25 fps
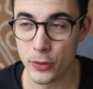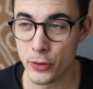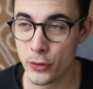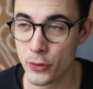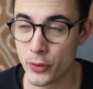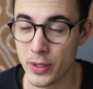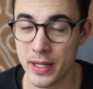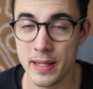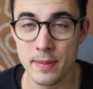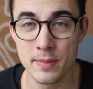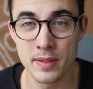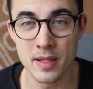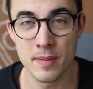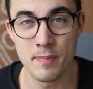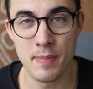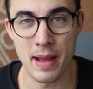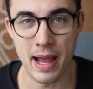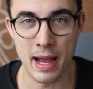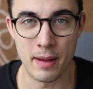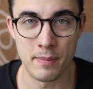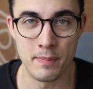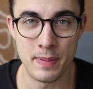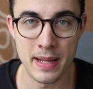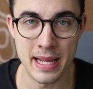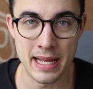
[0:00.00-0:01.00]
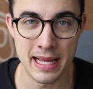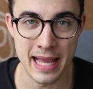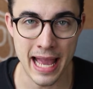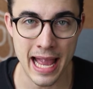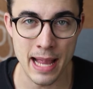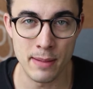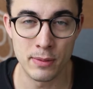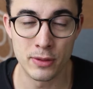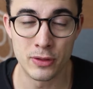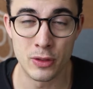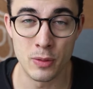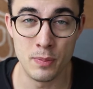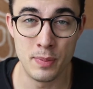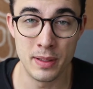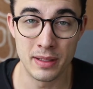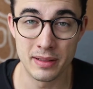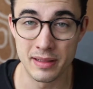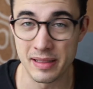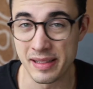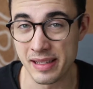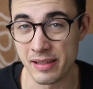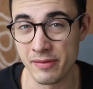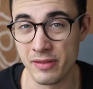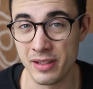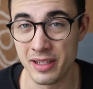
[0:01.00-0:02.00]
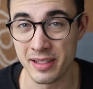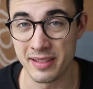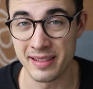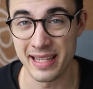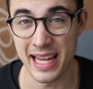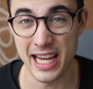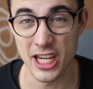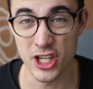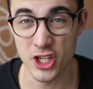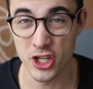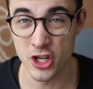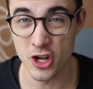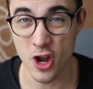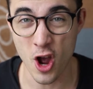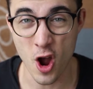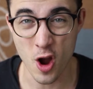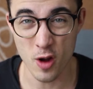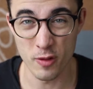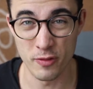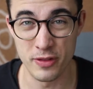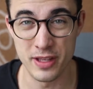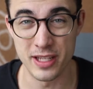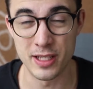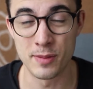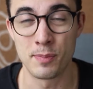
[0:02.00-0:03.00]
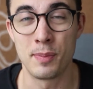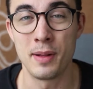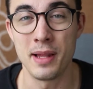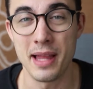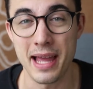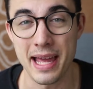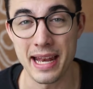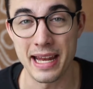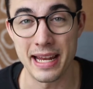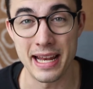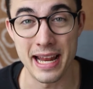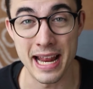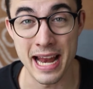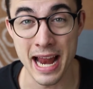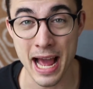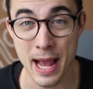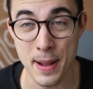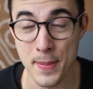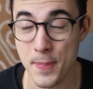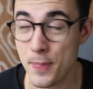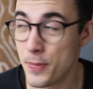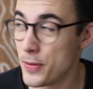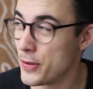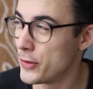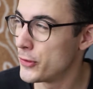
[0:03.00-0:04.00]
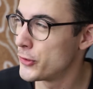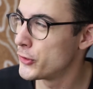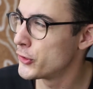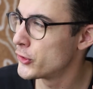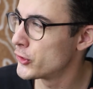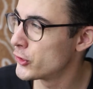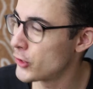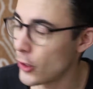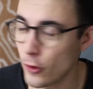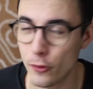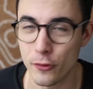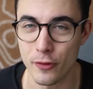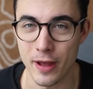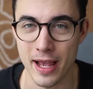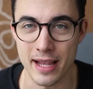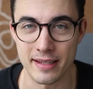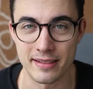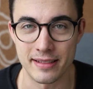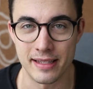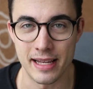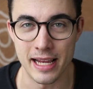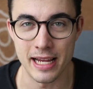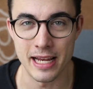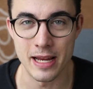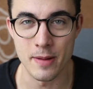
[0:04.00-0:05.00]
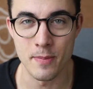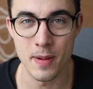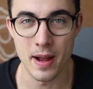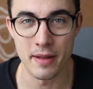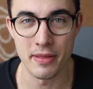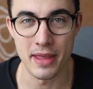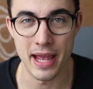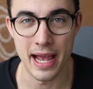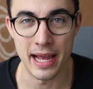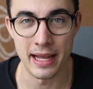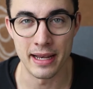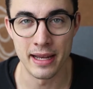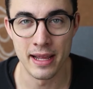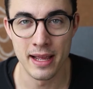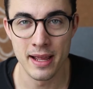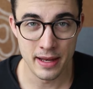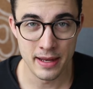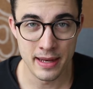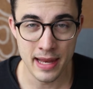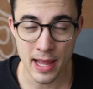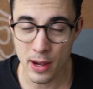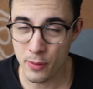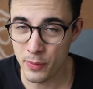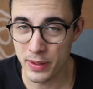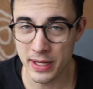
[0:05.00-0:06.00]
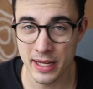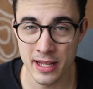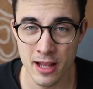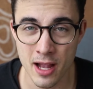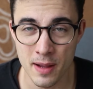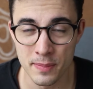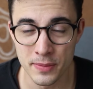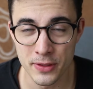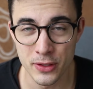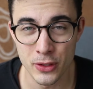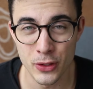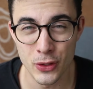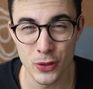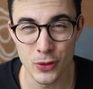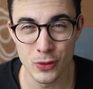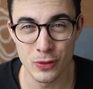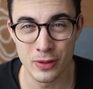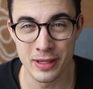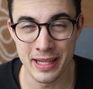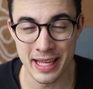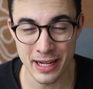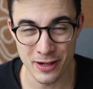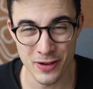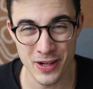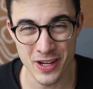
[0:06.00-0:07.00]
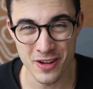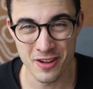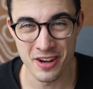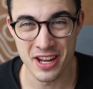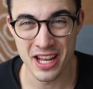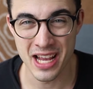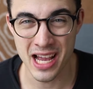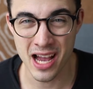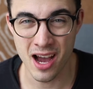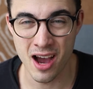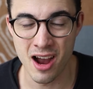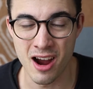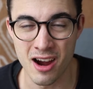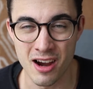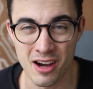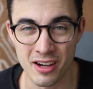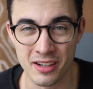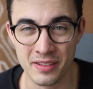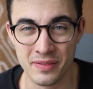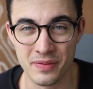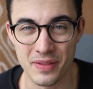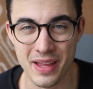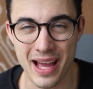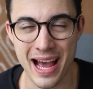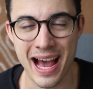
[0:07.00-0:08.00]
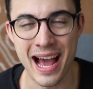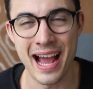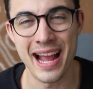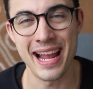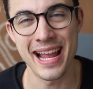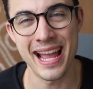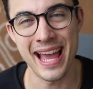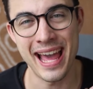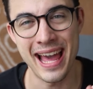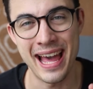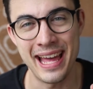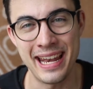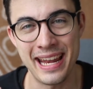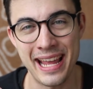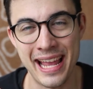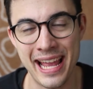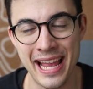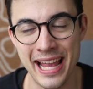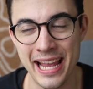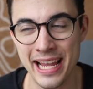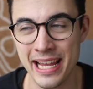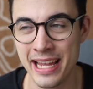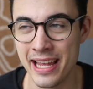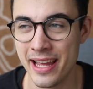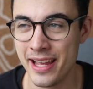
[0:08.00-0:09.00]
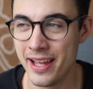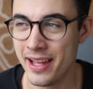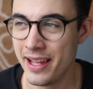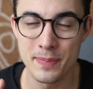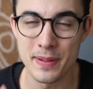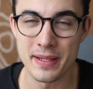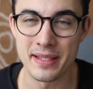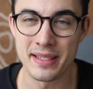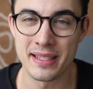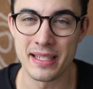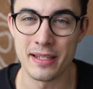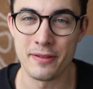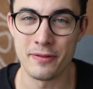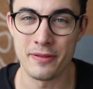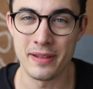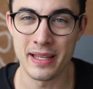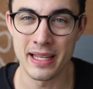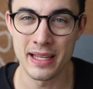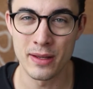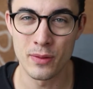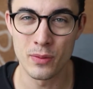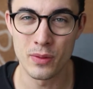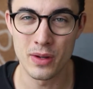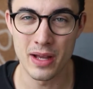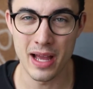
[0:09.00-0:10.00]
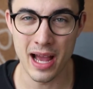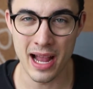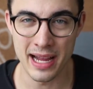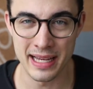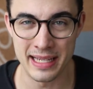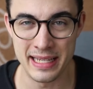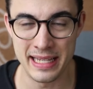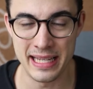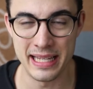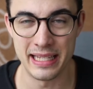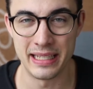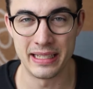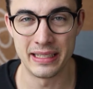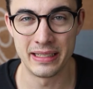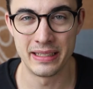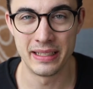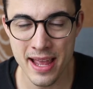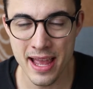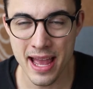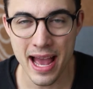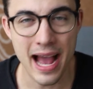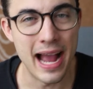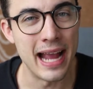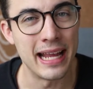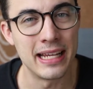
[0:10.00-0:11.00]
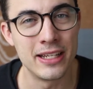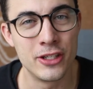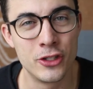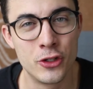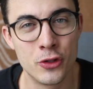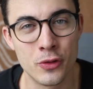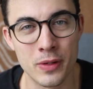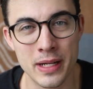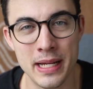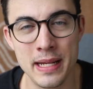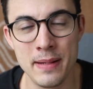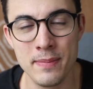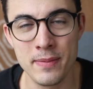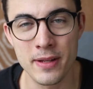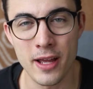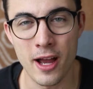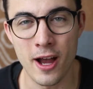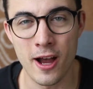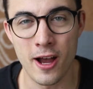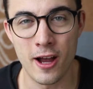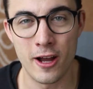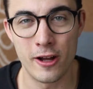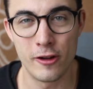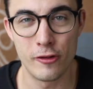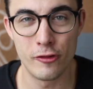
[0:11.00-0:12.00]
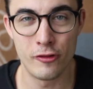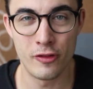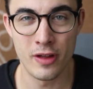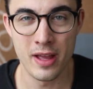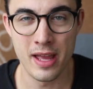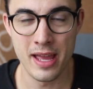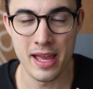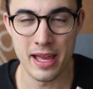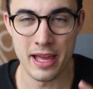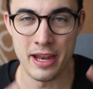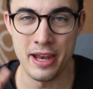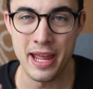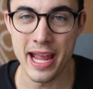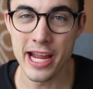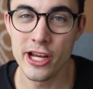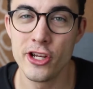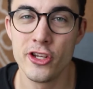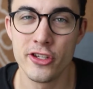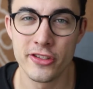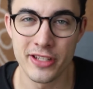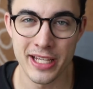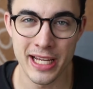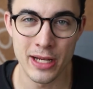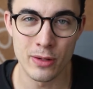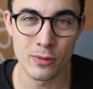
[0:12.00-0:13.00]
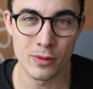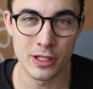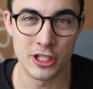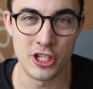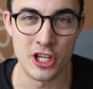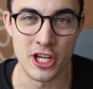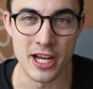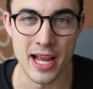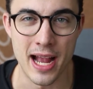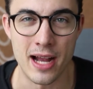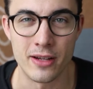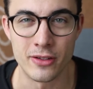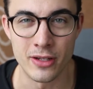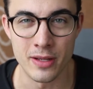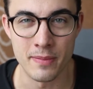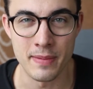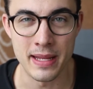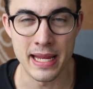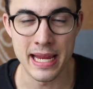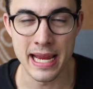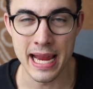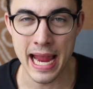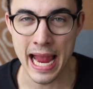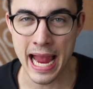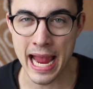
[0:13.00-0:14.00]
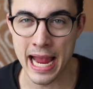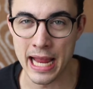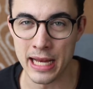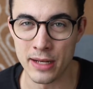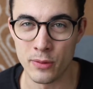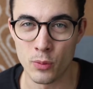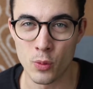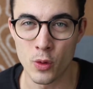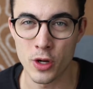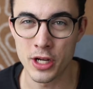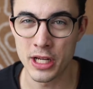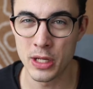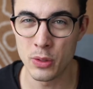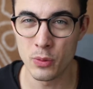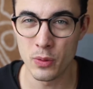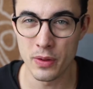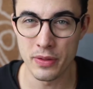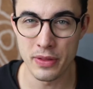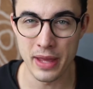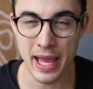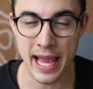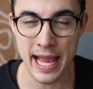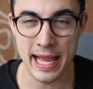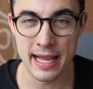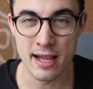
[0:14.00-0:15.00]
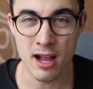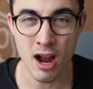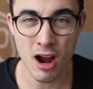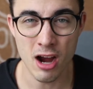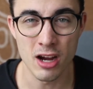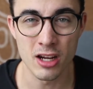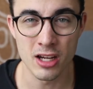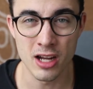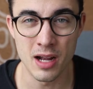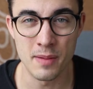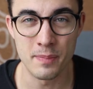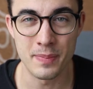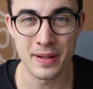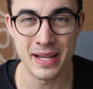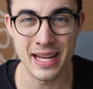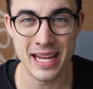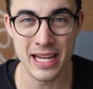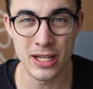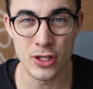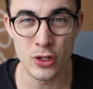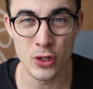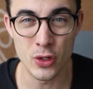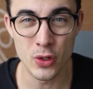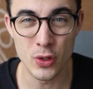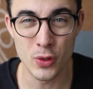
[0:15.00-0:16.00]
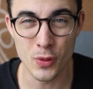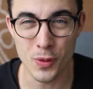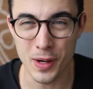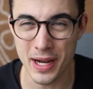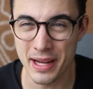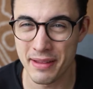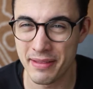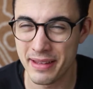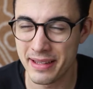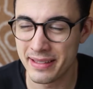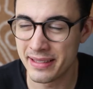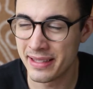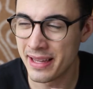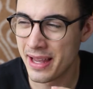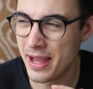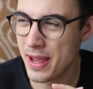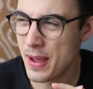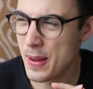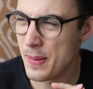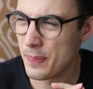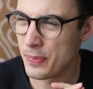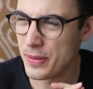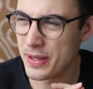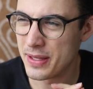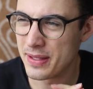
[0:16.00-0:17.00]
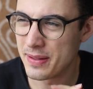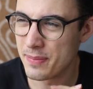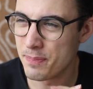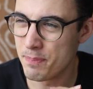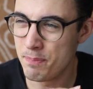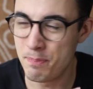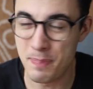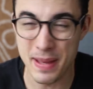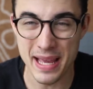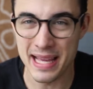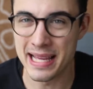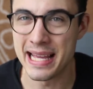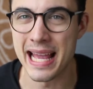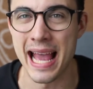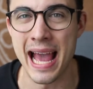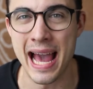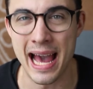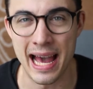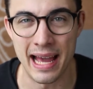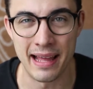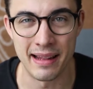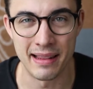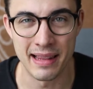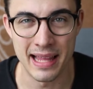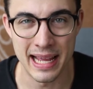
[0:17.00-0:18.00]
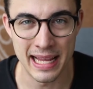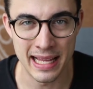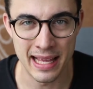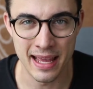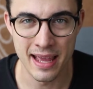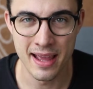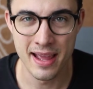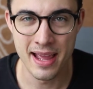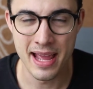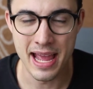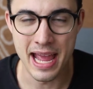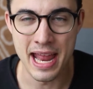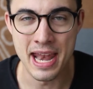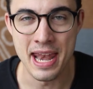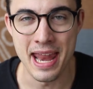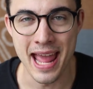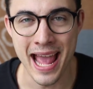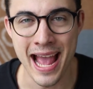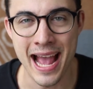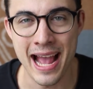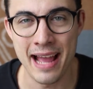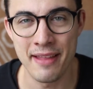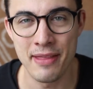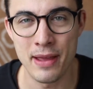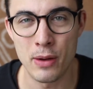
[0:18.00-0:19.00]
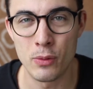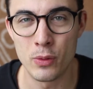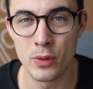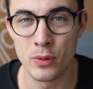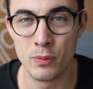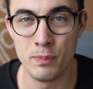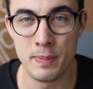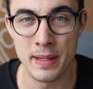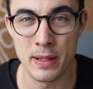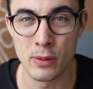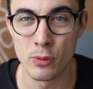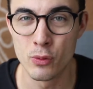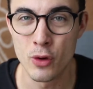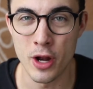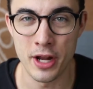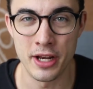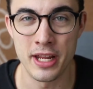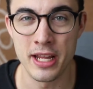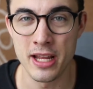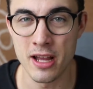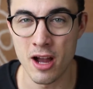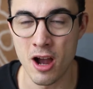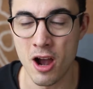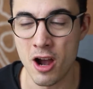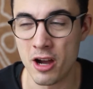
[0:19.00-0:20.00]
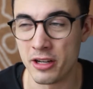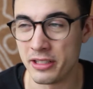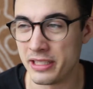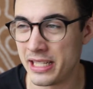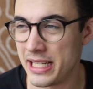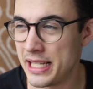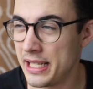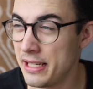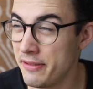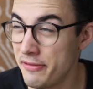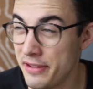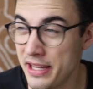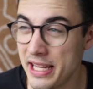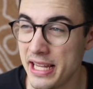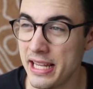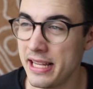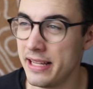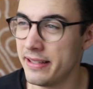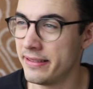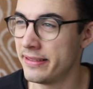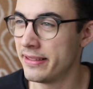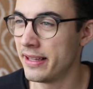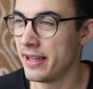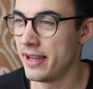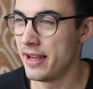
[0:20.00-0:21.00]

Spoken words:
dreams about being able to build a civilization off this planet, and I'm so fascinated by that. Now, when it comes to lettering on a car, I had a specific idea. I dreamed of an agency reaching out to me and working with a car company to create this big ad, like an ad that would be running on TVs,